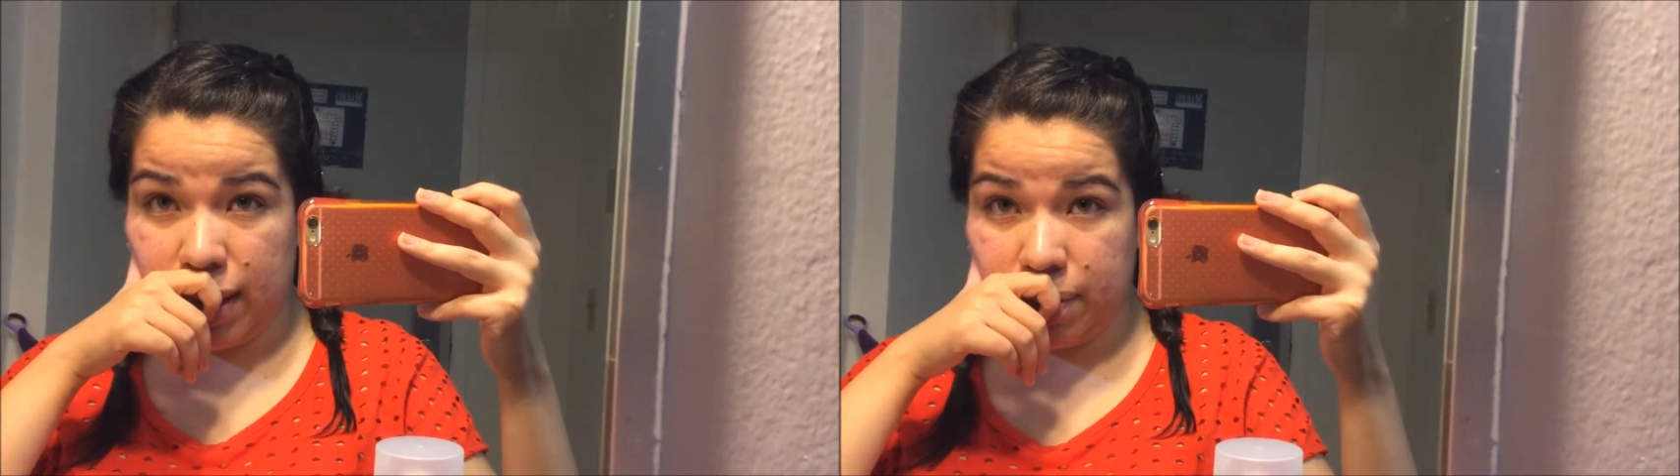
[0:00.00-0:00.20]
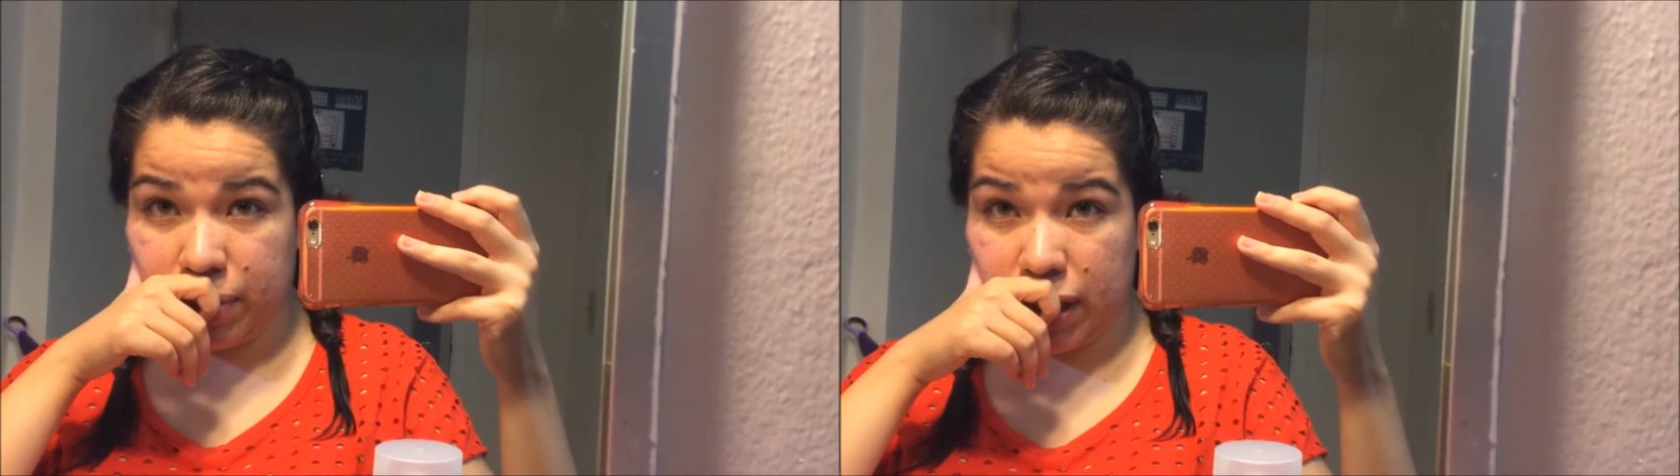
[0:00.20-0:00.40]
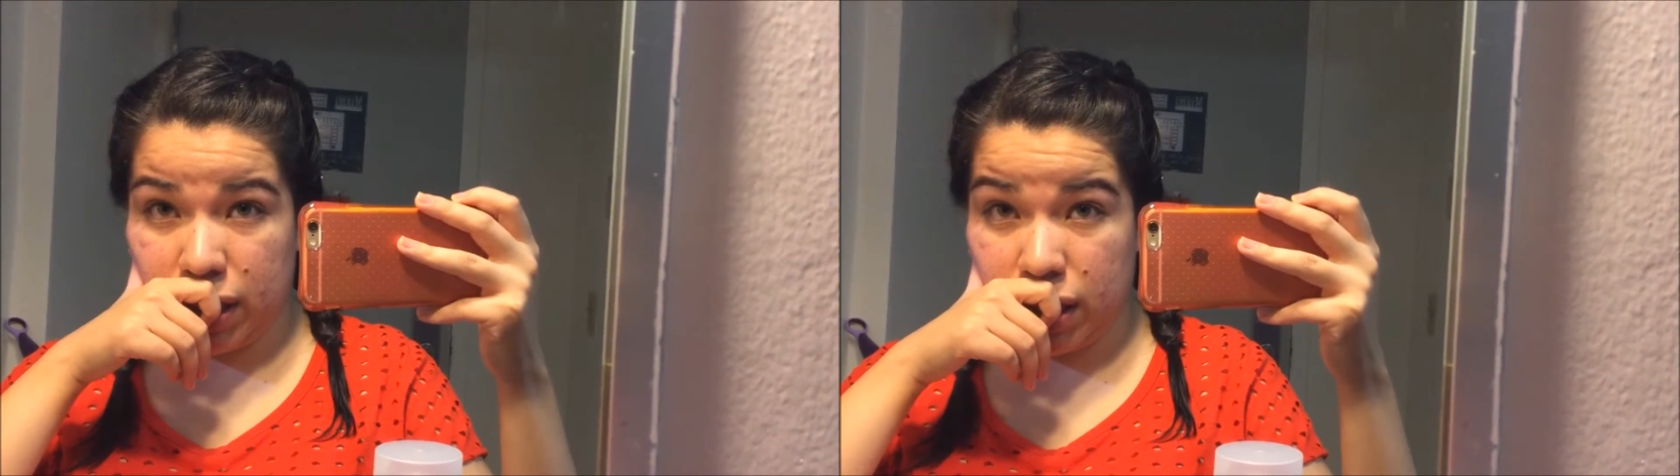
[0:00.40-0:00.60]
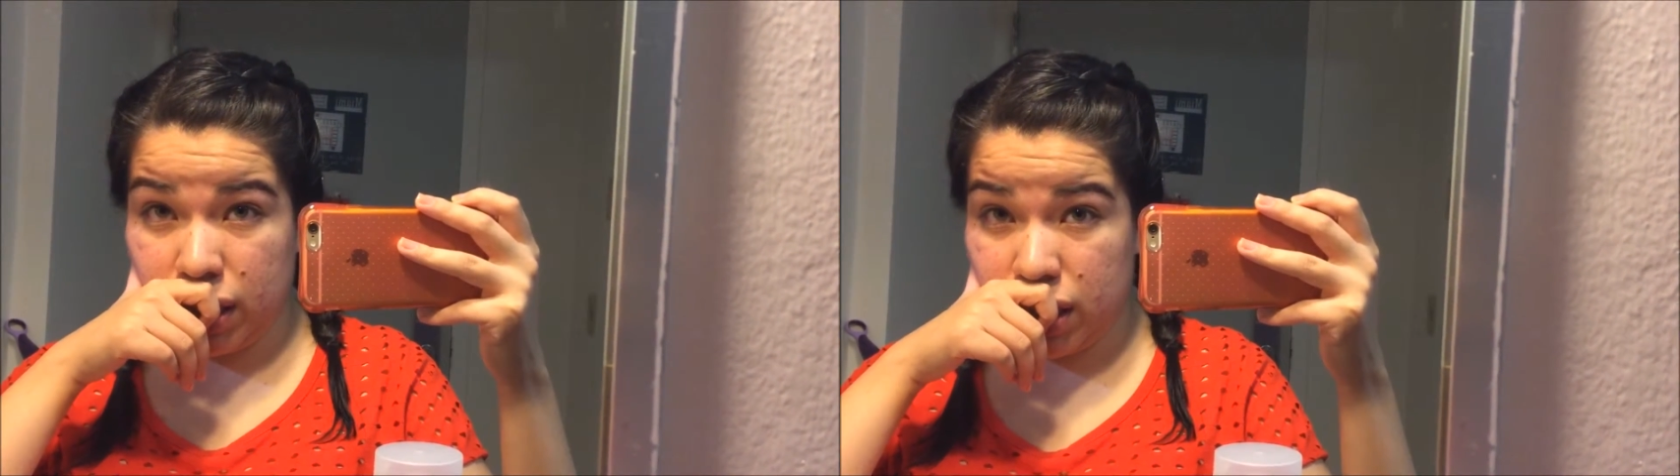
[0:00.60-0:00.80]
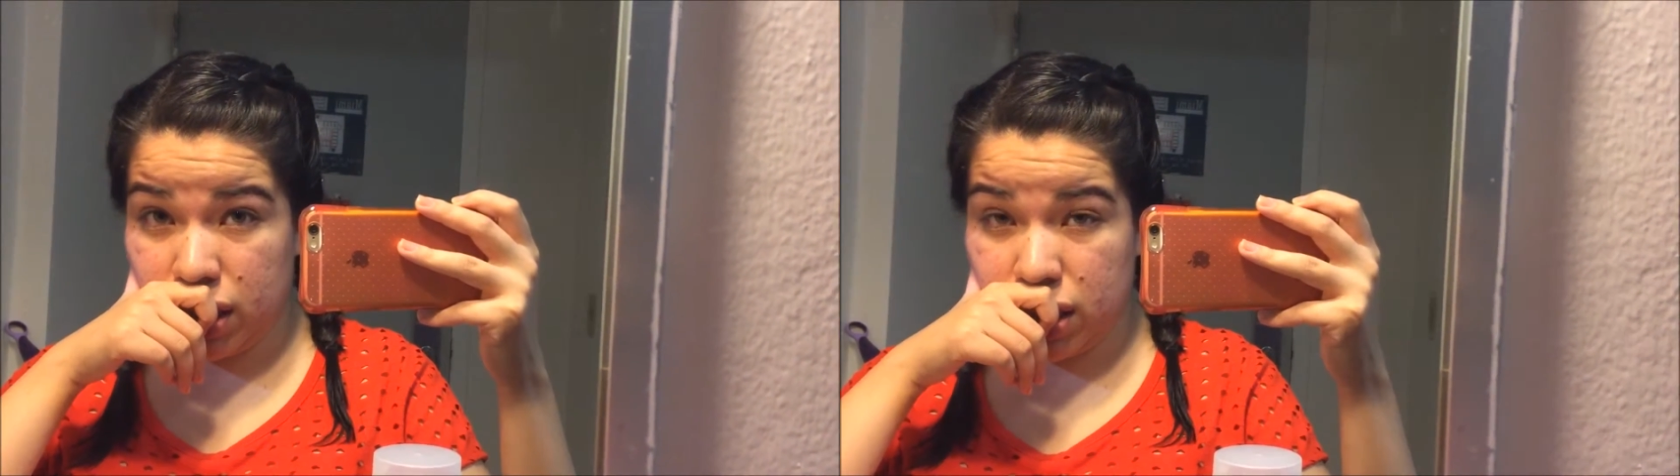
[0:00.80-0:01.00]
then I'm
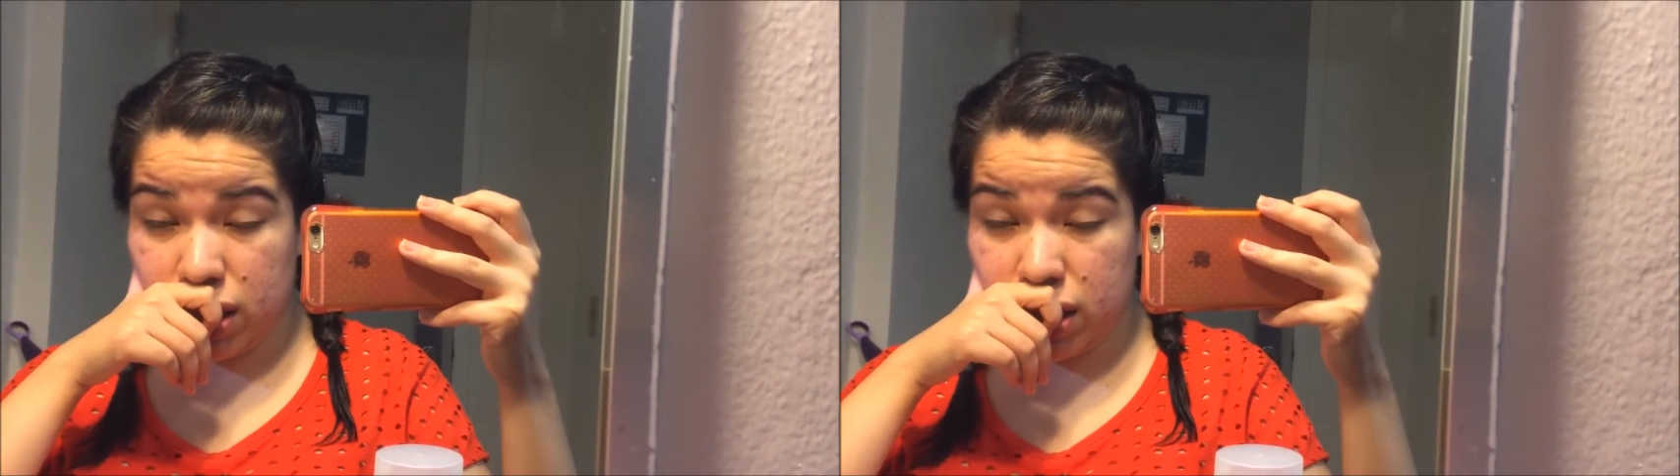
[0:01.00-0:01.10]
gonna